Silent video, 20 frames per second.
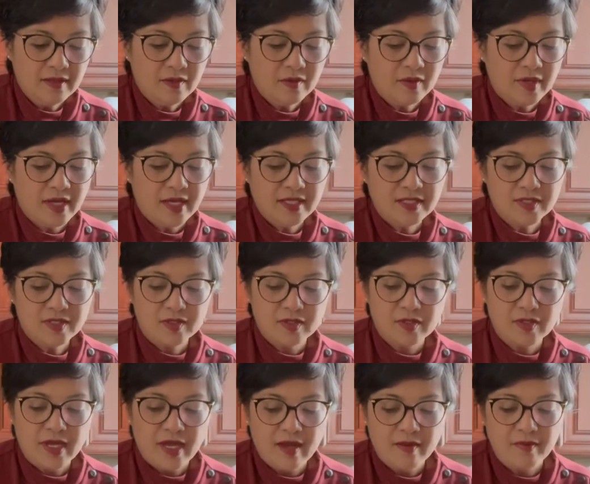Okay, so you
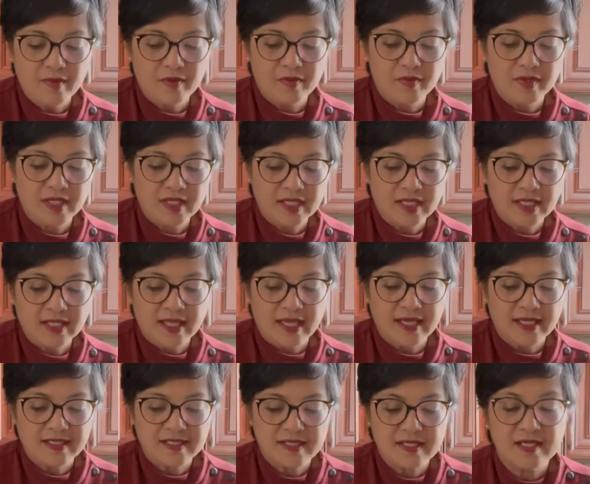have a really
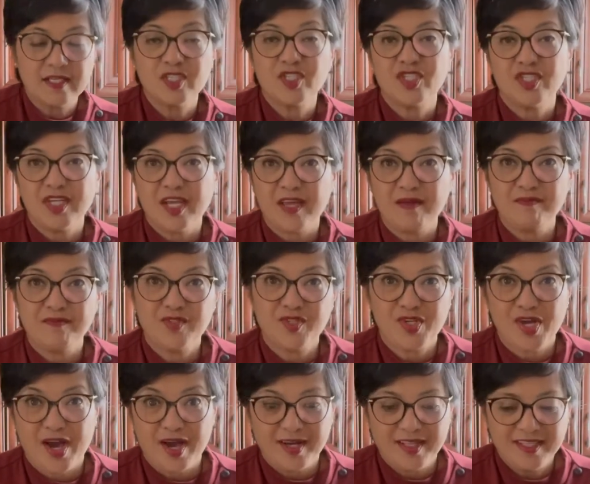nice shaped
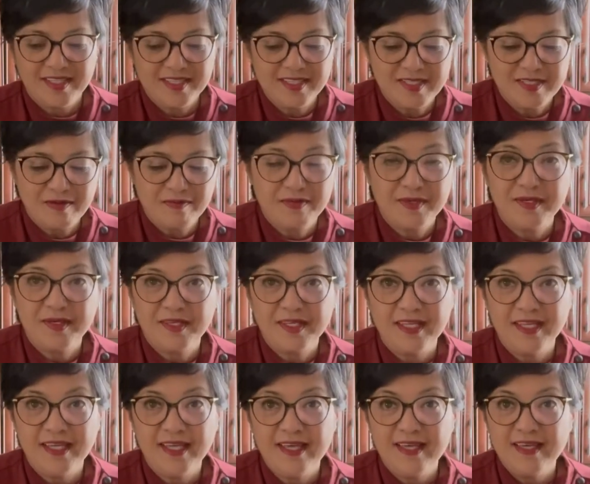chocolate chip
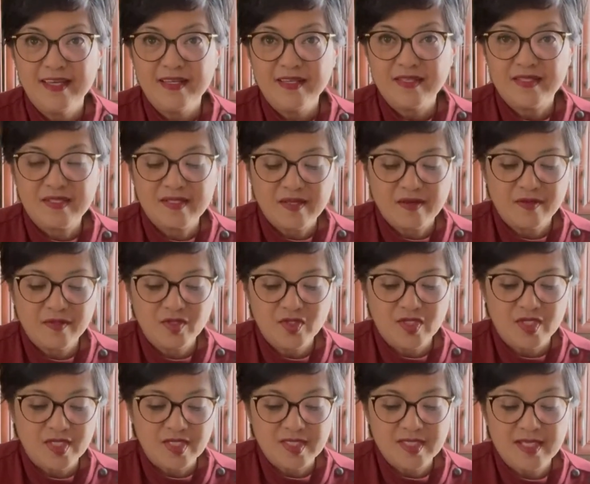cookie. So
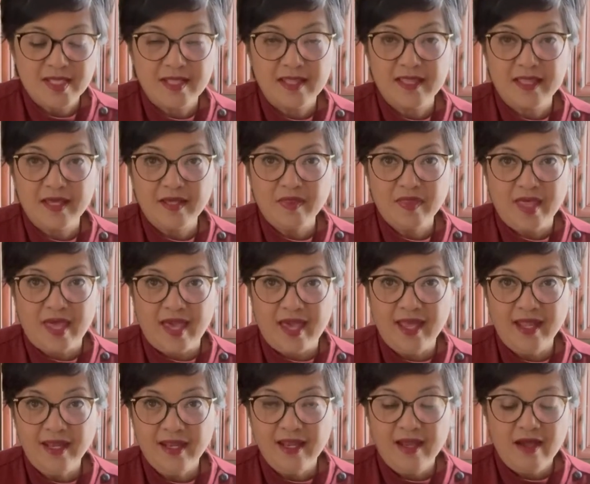just like that.
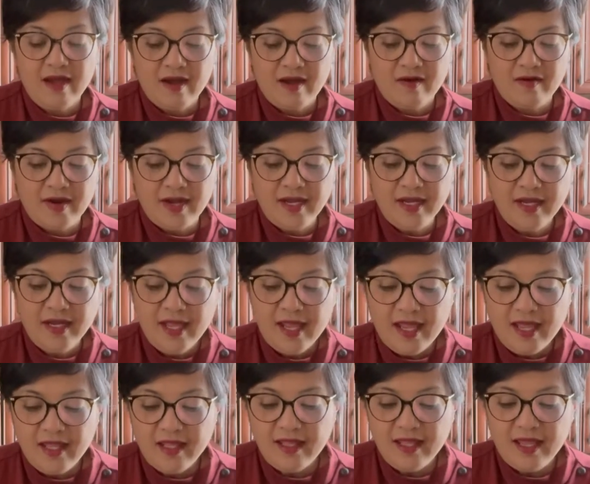All right,
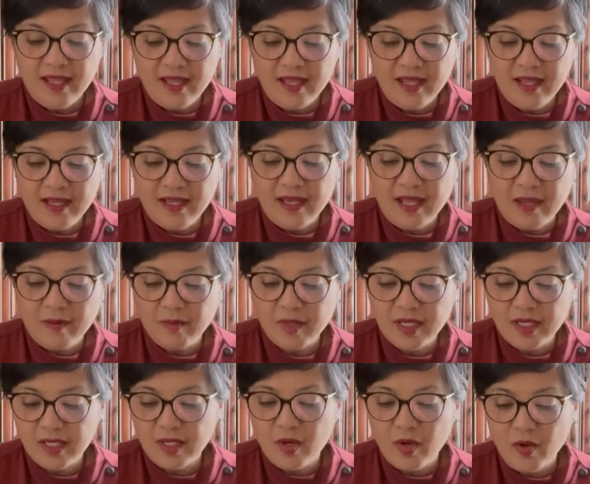and then I'm
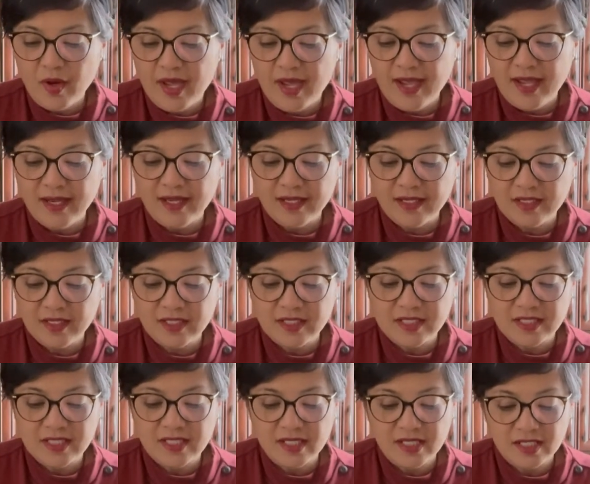gonna go ahead and
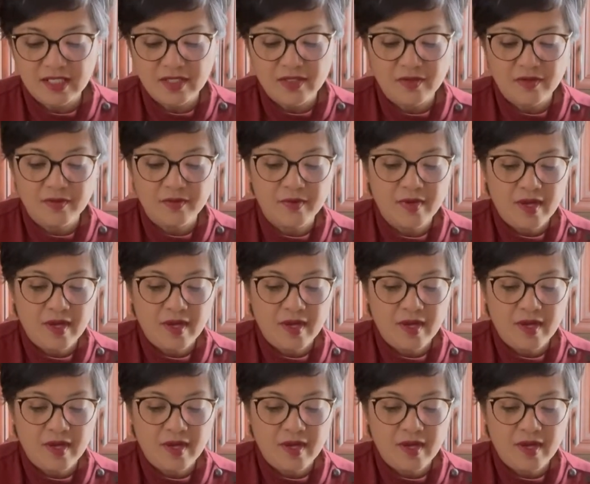continue